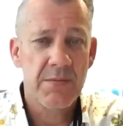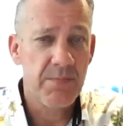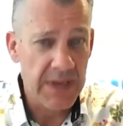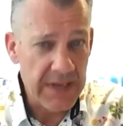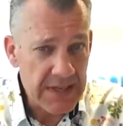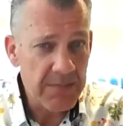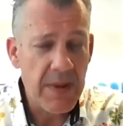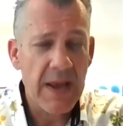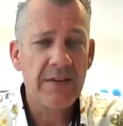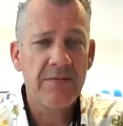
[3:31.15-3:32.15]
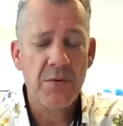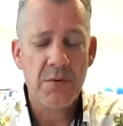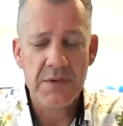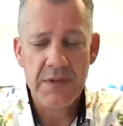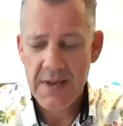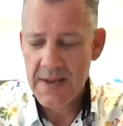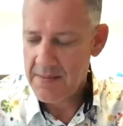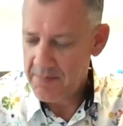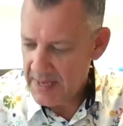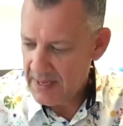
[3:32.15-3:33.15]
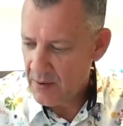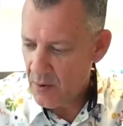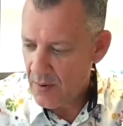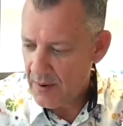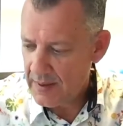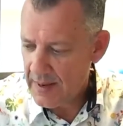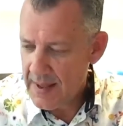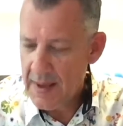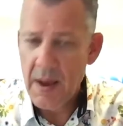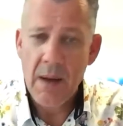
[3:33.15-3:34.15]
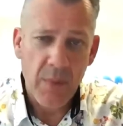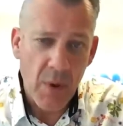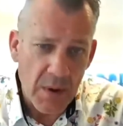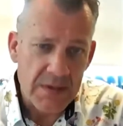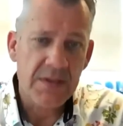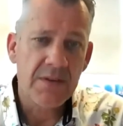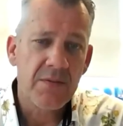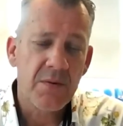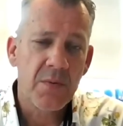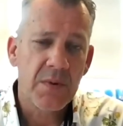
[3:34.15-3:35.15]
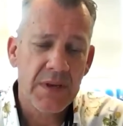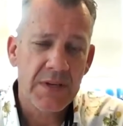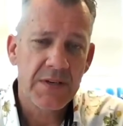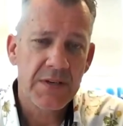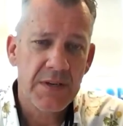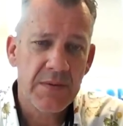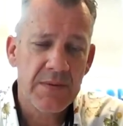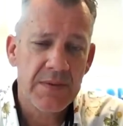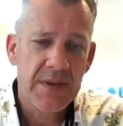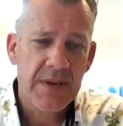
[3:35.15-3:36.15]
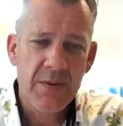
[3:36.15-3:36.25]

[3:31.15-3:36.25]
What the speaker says: The biggest impact, of course, being on positive relationships.